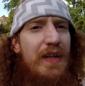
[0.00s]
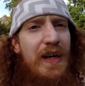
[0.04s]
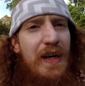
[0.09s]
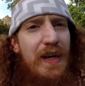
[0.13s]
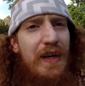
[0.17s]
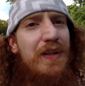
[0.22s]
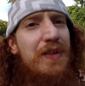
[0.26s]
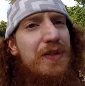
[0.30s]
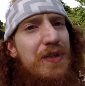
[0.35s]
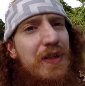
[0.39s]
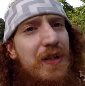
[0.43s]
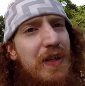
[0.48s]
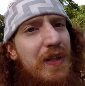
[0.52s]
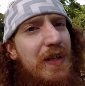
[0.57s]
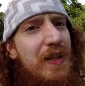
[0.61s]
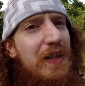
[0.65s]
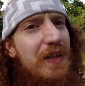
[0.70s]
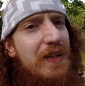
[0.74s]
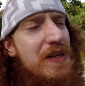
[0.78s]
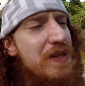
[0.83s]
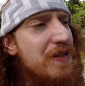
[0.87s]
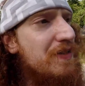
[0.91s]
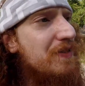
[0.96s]
that trick
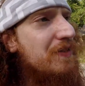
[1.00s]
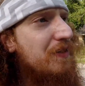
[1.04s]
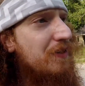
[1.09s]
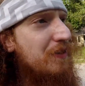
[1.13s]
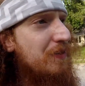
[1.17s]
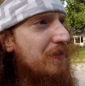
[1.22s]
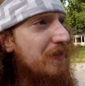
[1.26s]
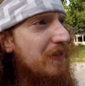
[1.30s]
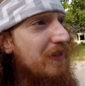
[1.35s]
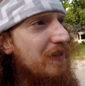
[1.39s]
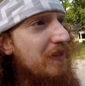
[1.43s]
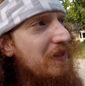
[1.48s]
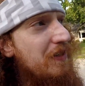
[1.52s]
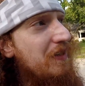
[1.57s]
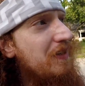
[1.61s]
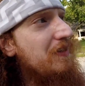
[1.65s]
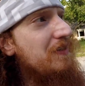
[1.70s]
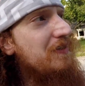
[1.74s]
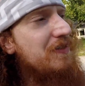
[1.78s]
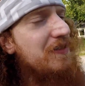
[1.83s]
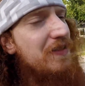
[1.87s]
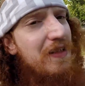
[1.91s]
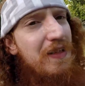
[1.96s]
is known
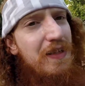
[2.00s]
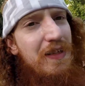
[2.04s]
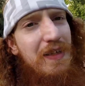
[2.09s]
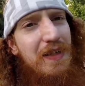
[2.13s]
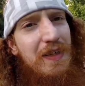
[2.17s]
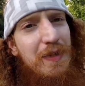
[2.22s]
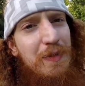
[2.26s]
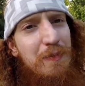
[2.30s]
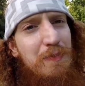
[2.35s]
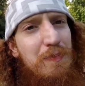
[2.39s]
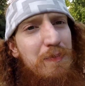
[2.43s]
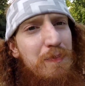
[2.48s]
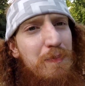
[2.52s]
as a